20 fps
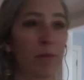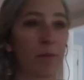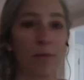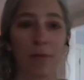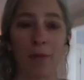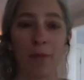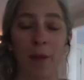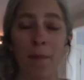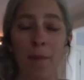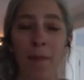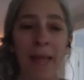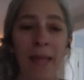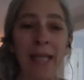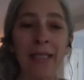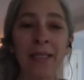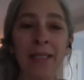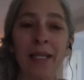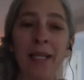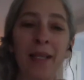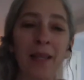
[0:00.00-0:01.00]

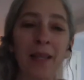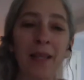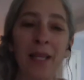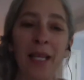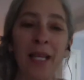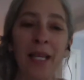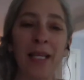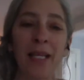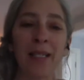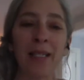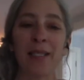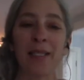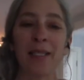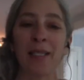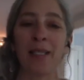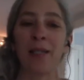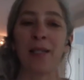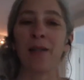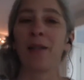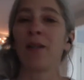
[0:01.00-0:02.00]
amazing things
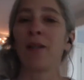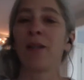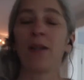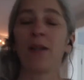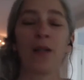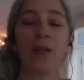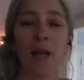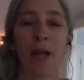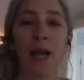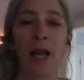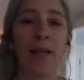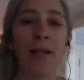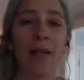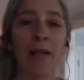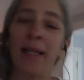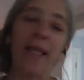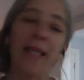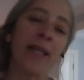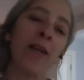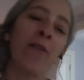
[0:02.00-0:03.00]
and
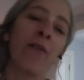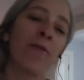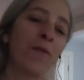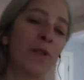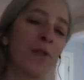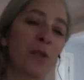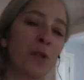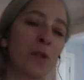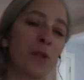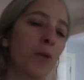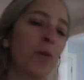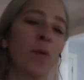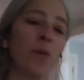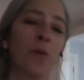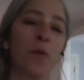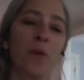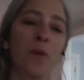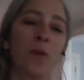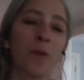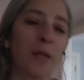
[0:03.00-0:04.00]
ending of
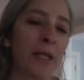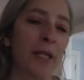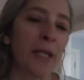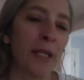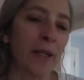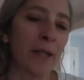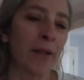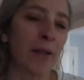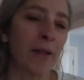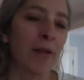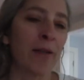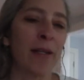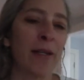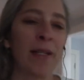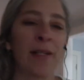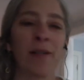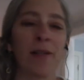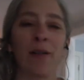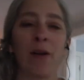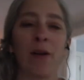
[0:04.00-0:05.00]
school year
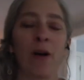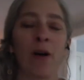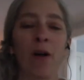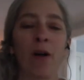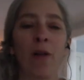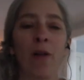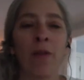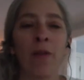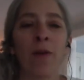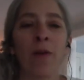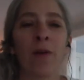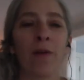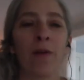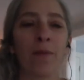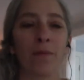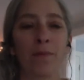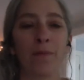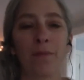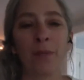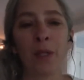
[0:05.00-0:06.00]
and all the,
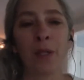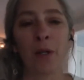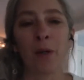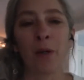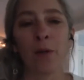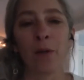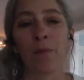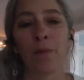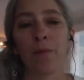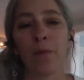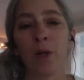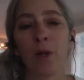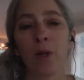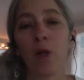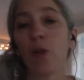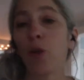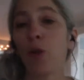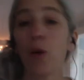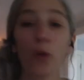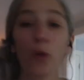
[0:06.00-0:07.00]

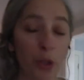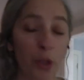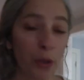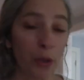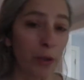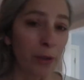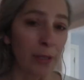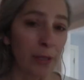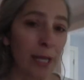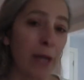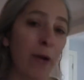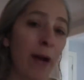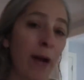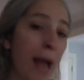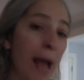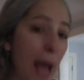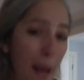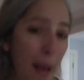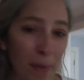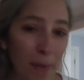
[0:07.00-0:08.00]
closures that are
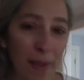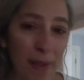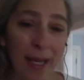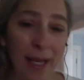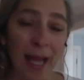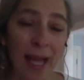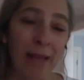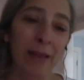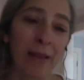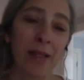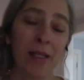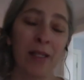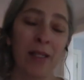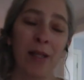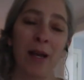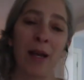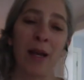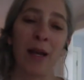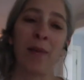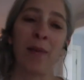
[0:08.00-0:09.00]
happening at this
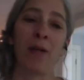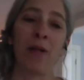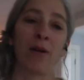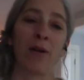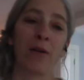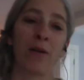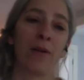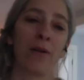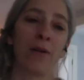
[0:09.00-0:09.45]
time in our